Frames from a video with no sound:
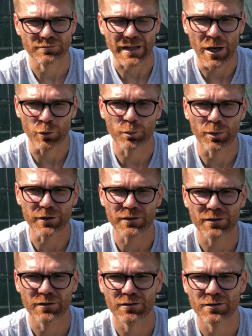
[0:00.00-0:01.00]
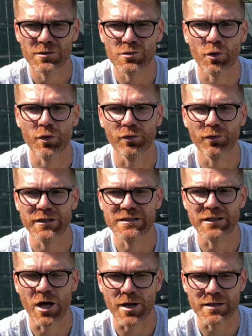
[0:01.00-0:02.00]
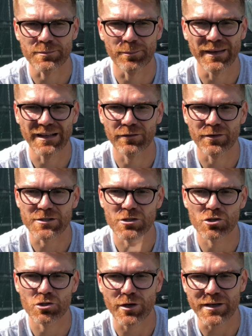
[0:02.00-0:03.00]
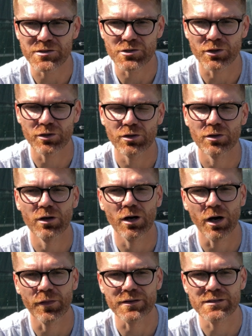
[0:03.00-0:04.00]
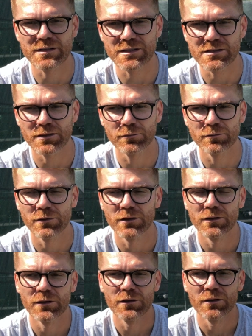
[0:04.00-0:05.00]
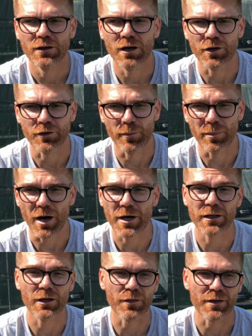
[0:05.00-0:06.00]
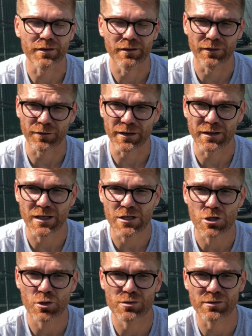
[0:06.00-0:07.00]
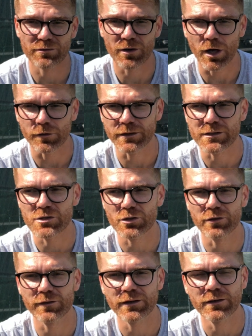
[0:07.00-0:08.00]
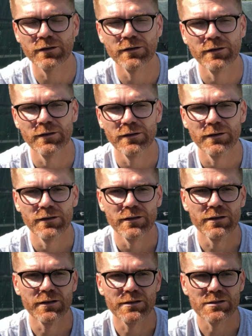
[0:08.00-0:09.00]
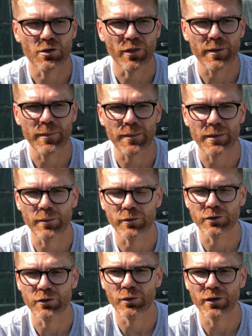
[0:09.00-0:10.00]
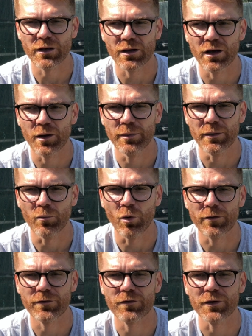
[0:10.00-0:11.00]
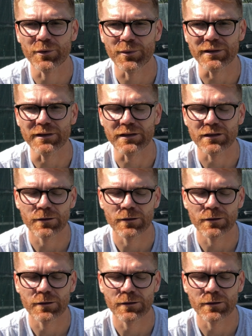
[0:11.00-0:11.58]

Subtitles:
output, so it's not as big of a stressor on the system, on the body, on the different tissues involved in serving, so they may be able to do it a bit more frequently.